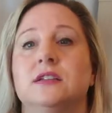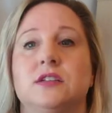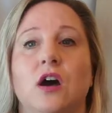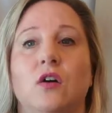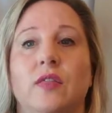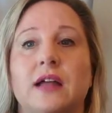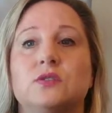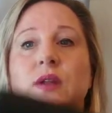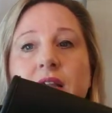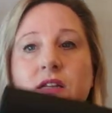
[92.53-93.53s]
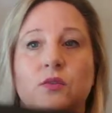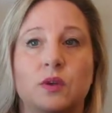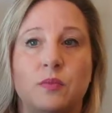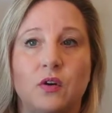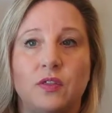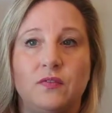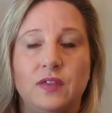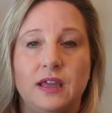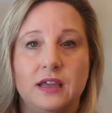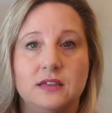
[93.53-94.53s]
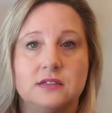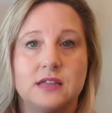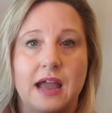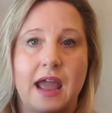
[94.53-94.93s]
So that's what I did with both of these.